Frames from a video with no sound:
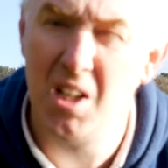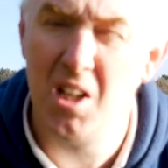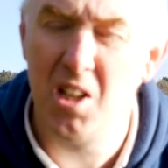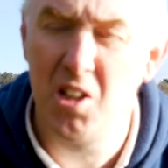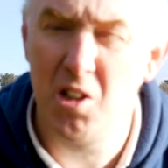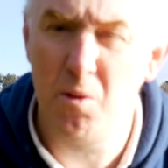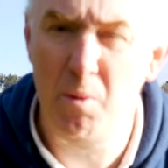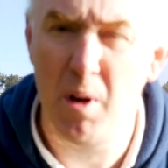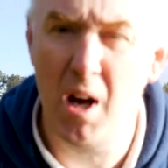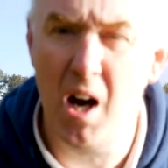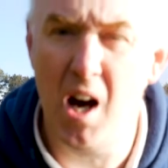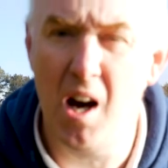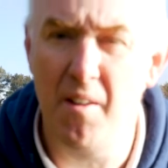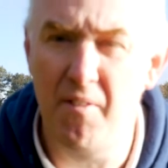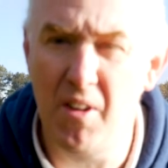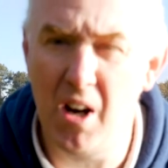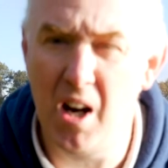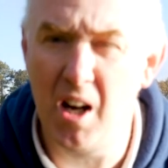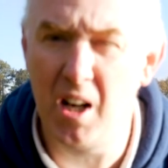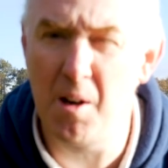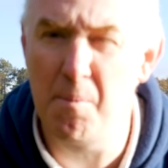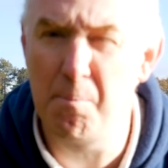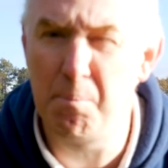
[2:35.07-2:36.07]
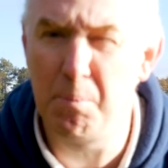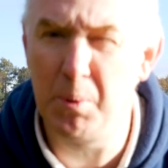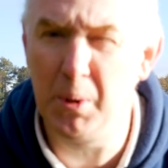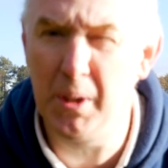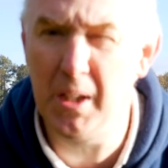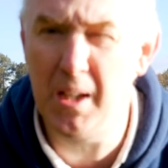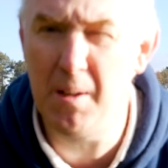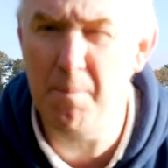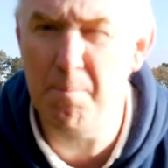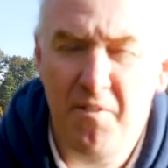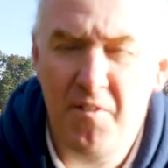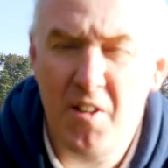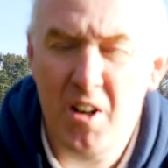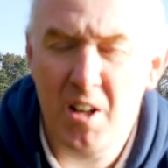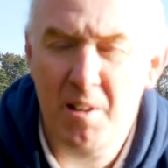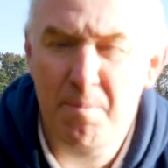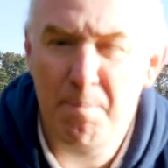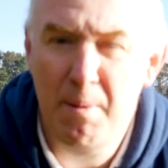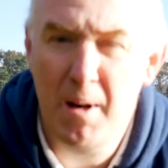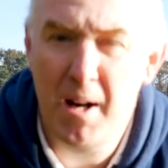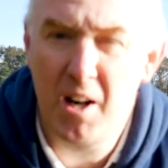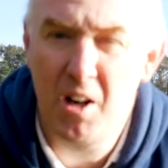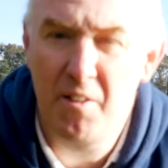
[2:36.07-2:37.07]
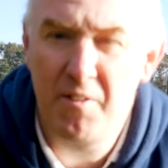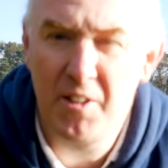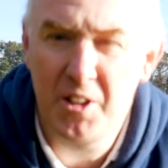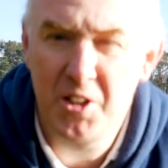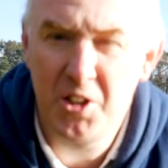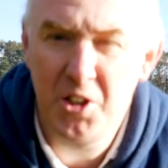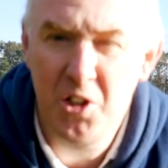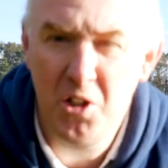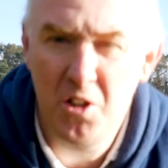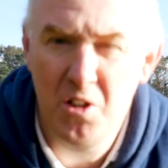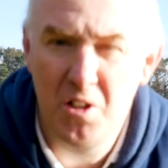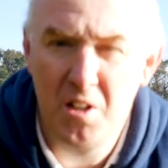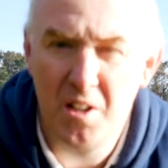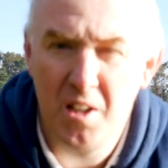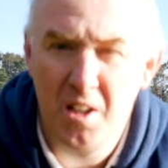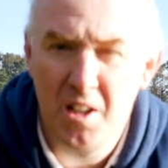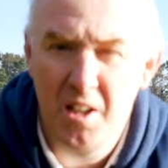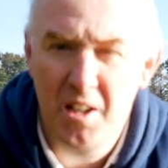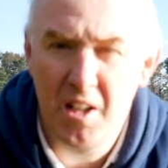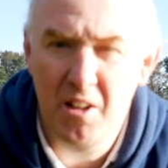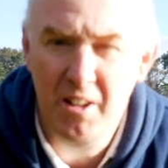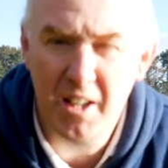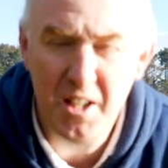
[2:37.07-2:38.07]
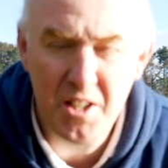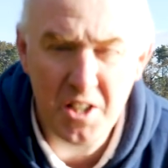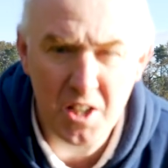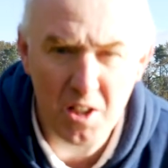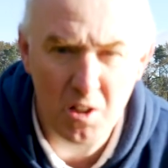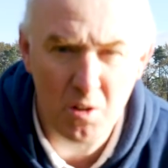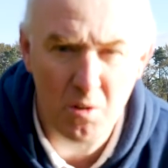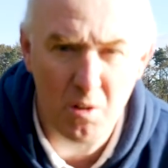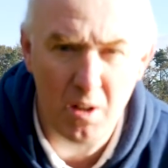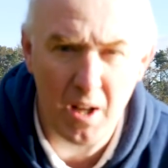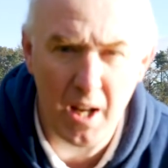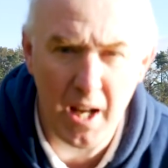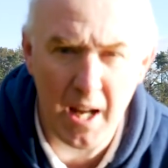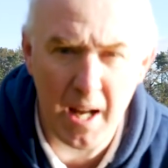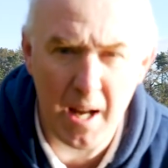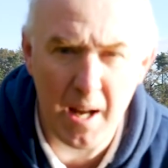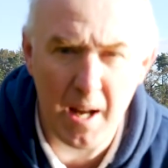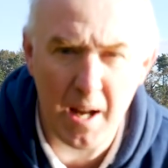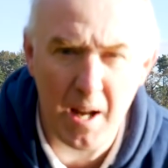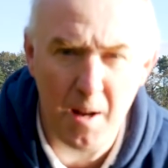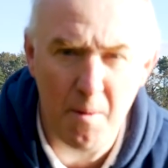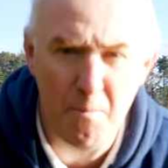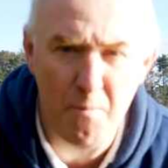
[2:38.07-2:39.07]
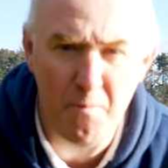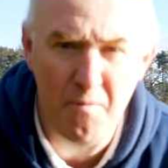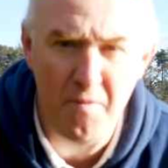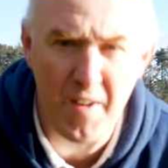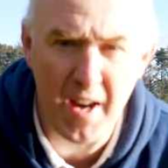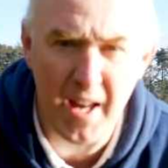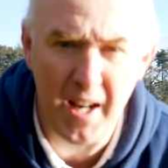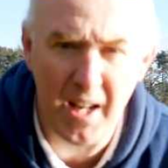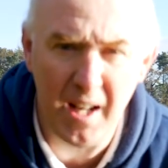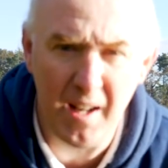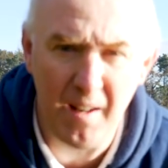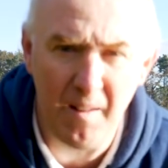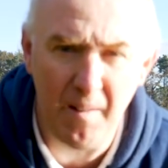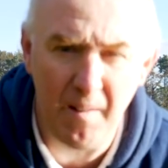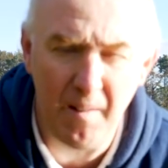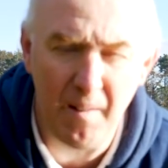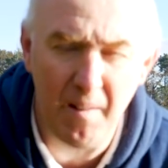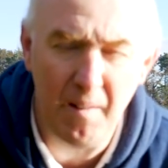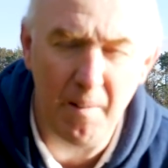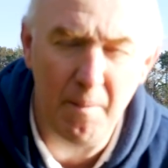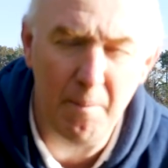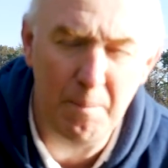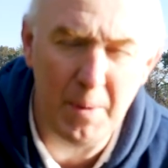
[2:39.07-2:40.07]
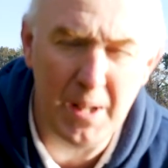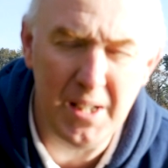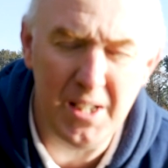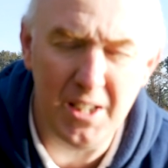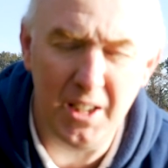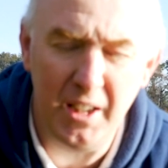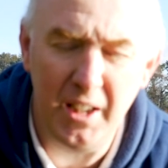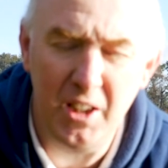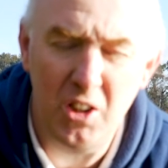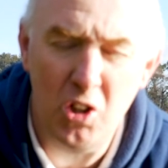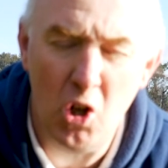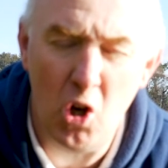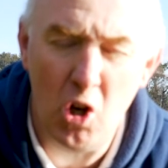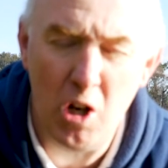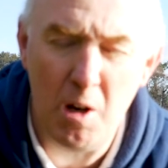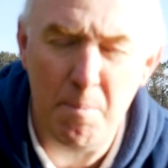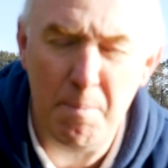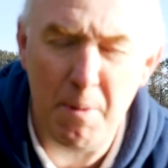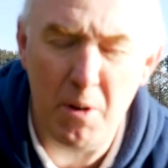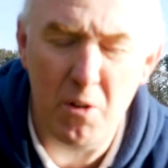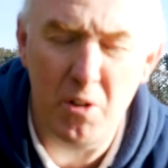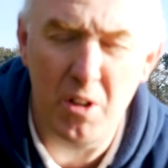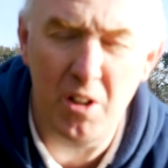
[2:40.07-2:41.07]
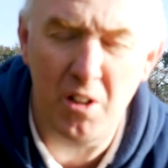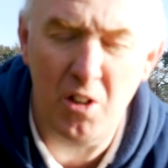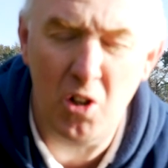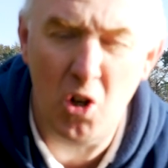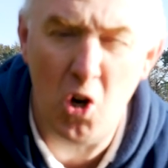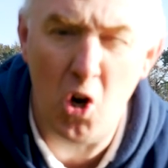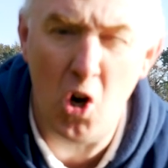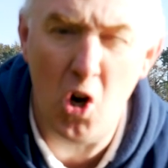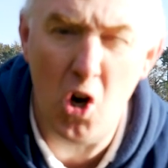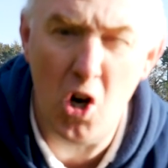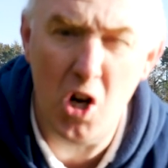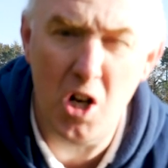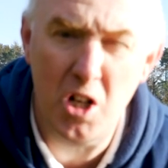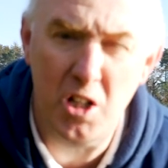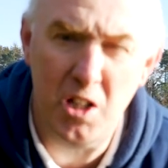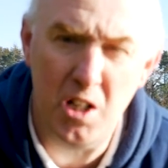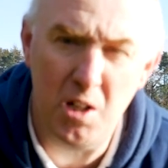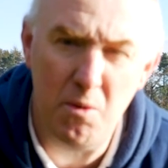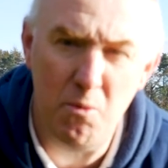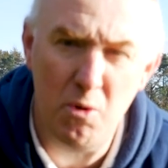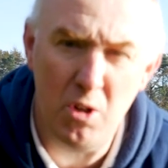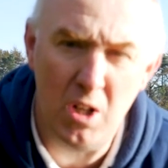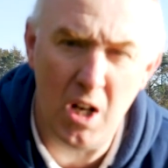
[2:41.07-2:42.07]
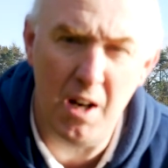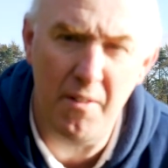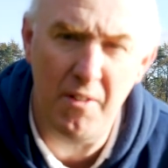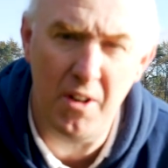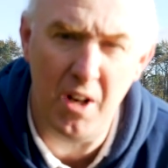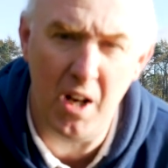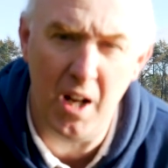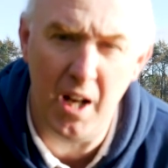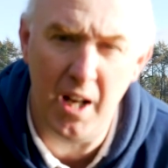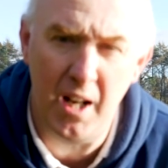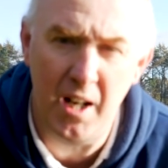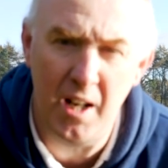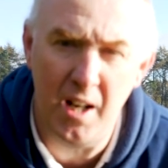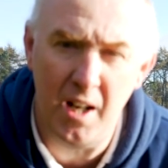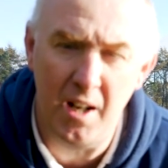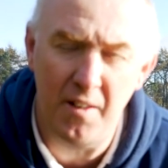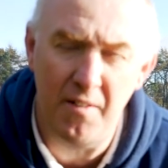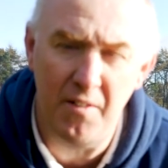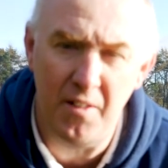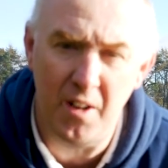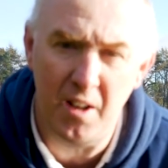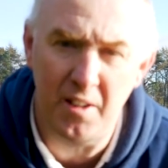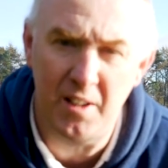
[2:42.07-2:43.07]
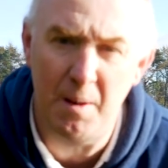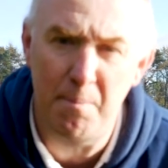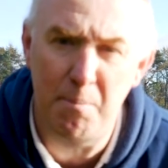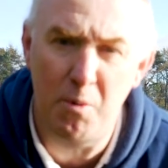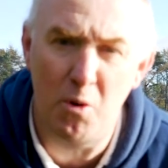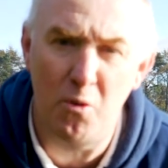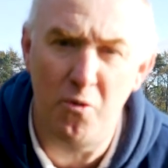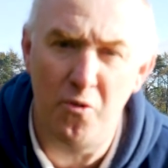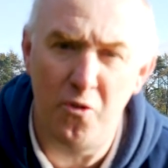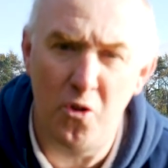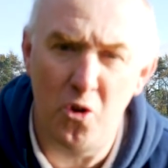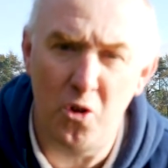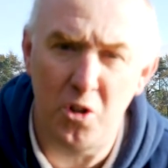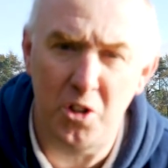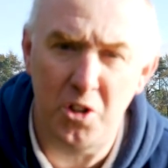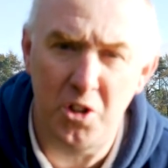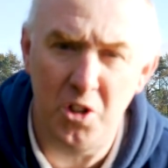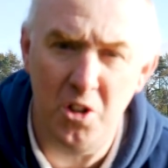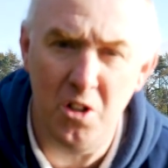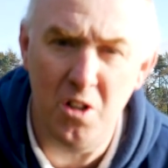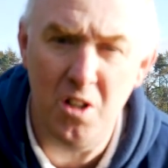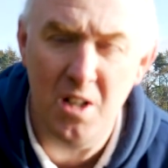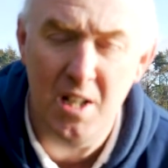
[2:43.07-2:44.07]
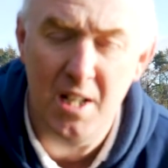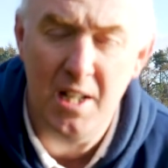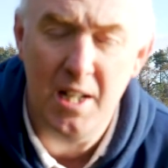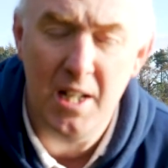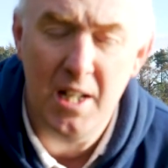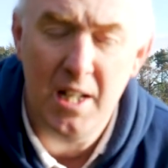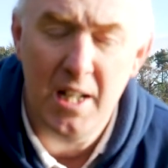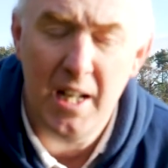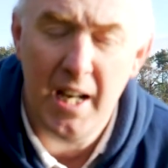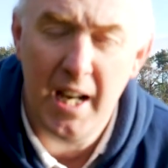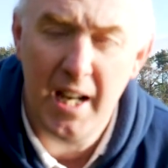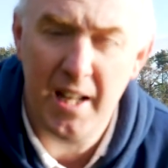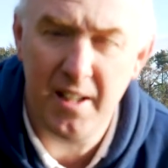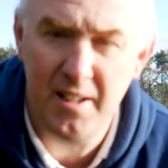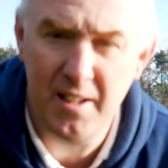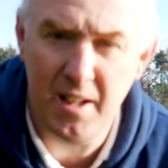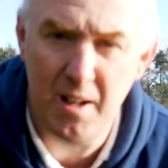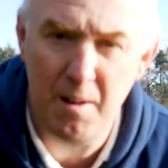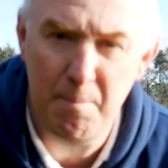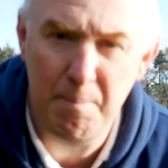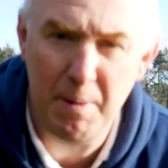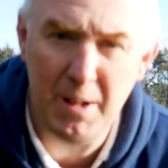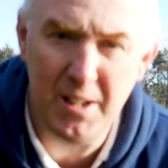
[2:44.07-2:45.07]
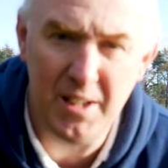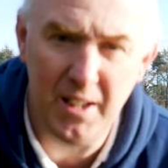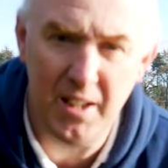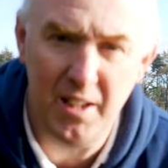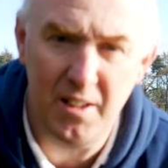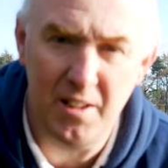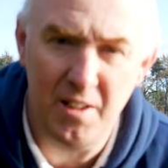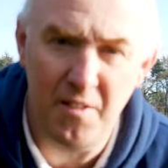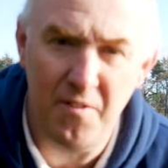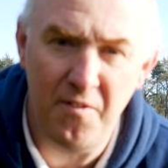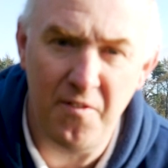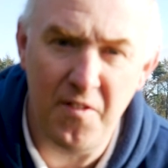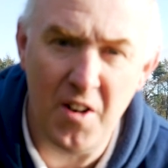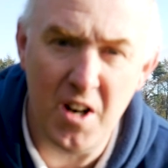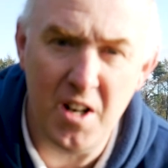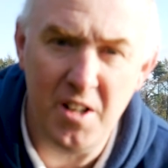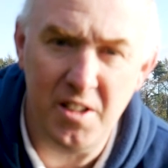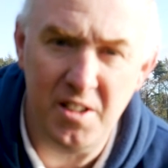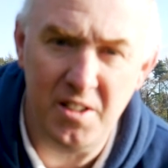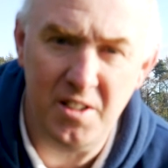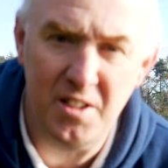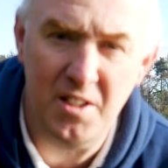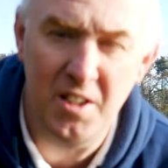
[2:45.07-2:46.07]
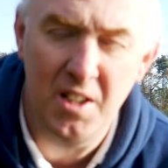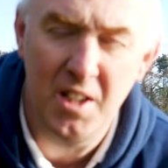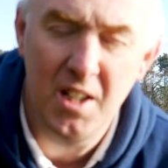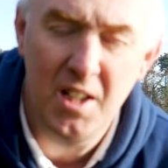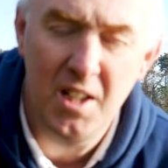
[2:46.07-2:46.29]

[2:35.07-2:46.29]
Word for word: So we have a complete first part of a tune. Now let's just uh, very basically talk about the chords that you would have in, in a, a, simple folk tune. It's a, uh, basically it's the first